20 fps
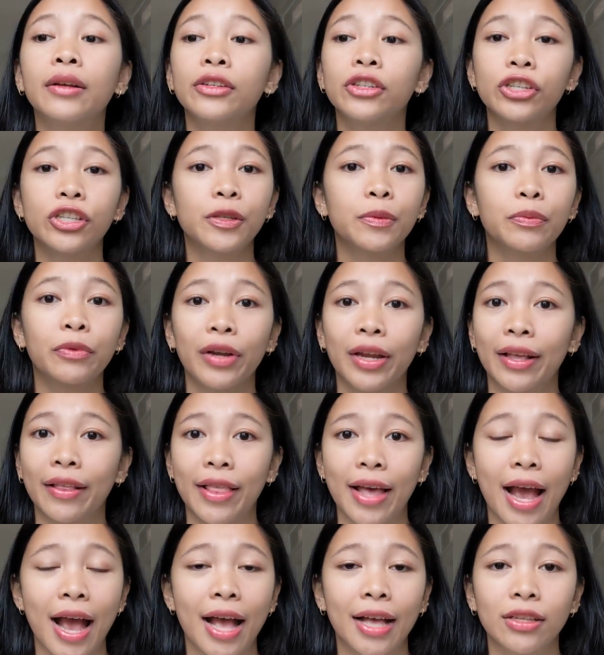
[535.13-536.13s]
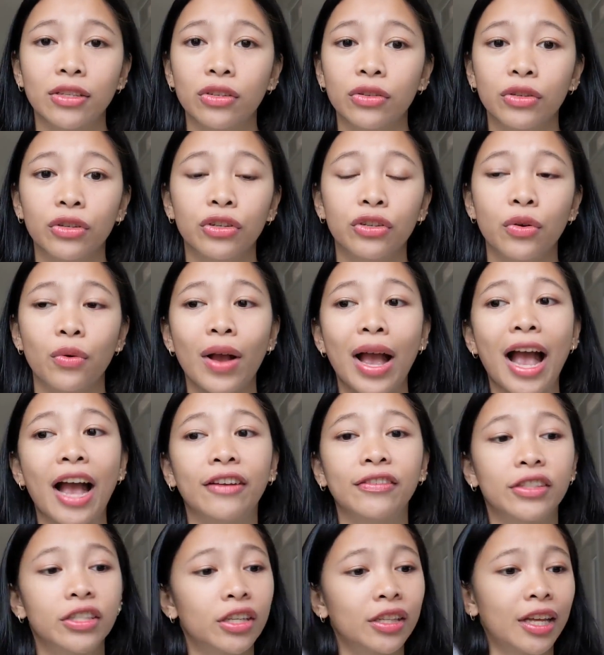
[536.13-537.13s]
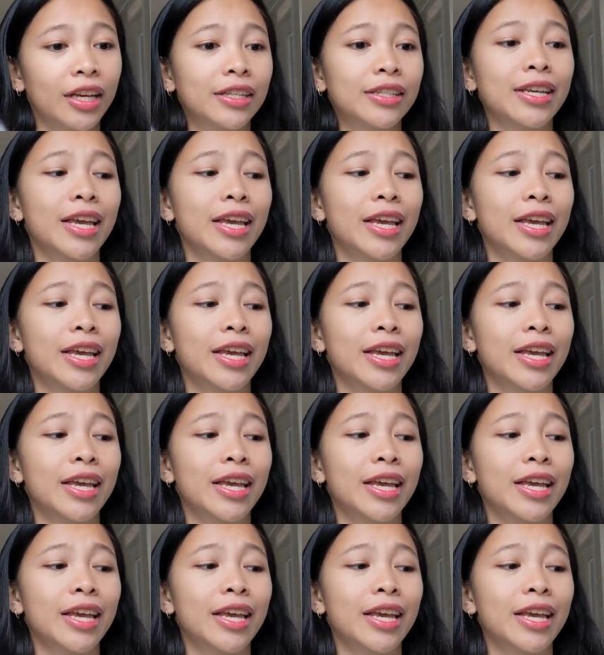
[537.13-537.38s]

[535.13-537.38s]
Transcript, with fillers: just bring that so you don't have to like